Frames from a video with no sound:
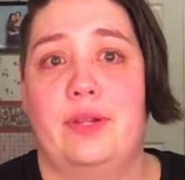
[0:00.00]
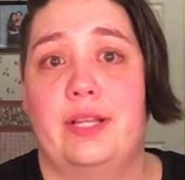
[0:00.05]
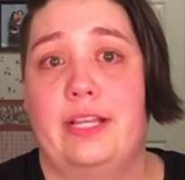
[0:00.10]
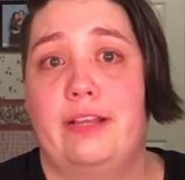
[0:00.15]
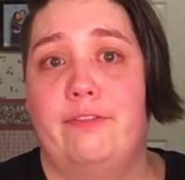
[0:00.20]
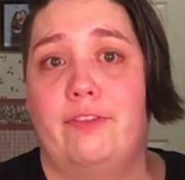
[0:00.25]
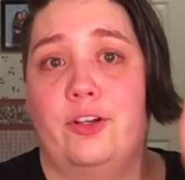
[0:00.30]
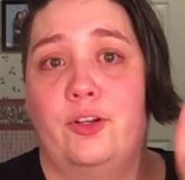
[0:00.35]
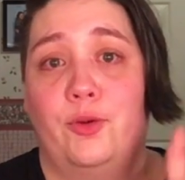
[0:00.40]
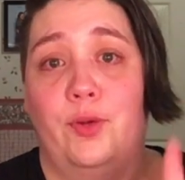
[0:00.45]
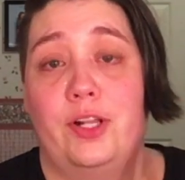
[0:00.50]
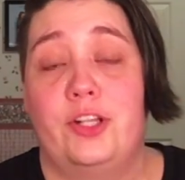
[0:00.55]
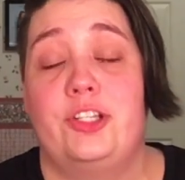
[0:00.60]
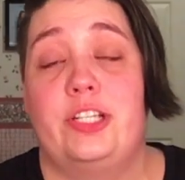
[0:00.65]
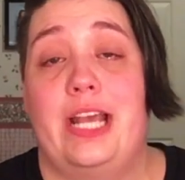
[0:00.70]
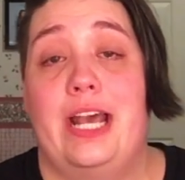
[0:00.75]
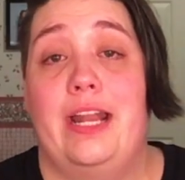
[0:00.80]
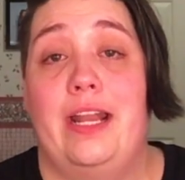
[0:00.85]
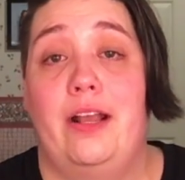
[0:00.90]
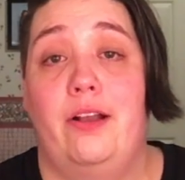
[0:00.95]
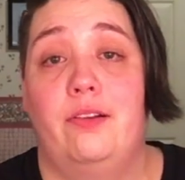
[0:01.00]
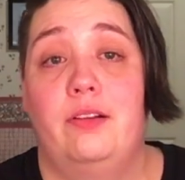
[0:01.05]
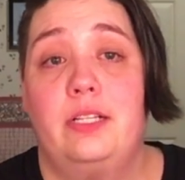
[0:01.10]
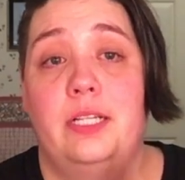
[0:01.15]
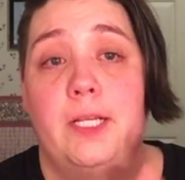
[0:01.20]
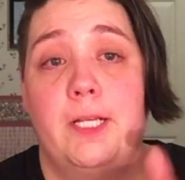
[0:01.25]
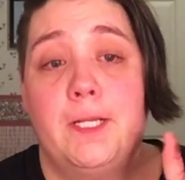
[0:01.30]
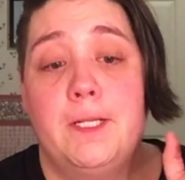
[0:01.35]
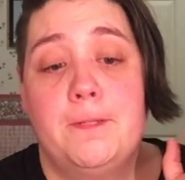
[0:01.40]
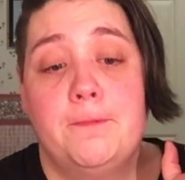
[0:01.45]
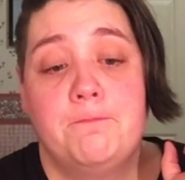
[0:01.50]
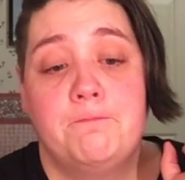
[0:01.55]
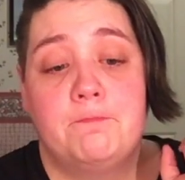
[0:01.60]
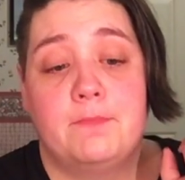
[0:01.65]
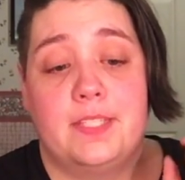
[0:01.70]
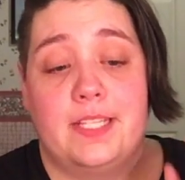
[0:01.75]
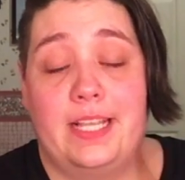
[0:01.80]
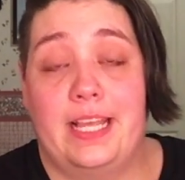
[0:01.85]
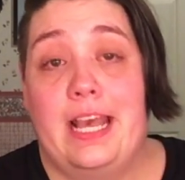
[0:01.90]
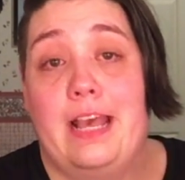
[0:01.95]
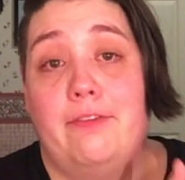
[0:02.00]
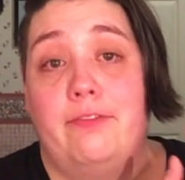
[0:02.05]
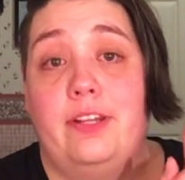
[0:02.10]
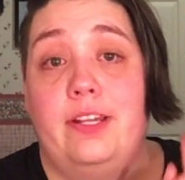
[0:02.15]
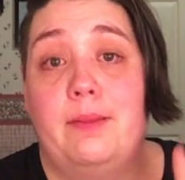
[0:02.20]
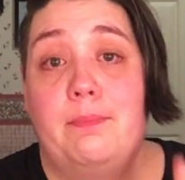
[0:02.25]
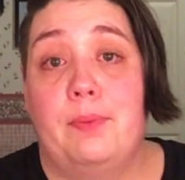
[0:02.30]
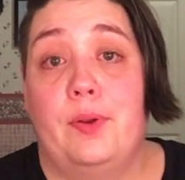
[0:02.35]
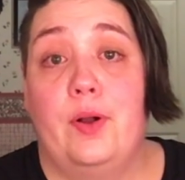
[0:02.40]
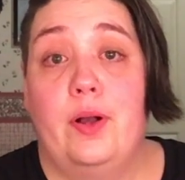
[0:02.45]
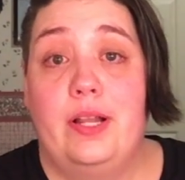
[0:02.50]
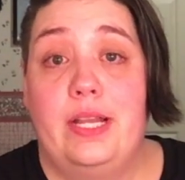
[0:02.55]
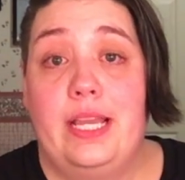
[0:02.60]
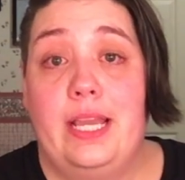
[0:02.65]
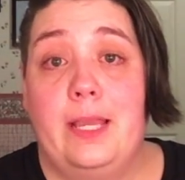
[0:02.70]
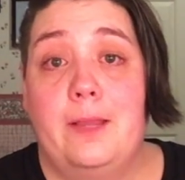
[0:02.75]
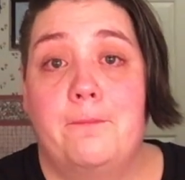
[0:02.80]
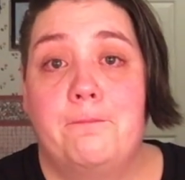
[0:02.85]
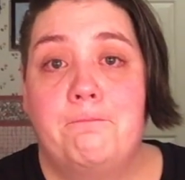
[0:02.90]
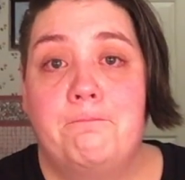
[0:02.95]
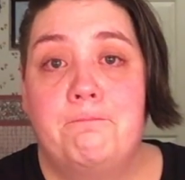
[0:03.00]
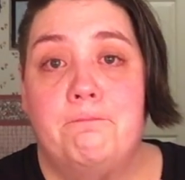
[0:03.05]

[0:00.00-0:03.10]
give a quick shout out to Kevin and Bonnie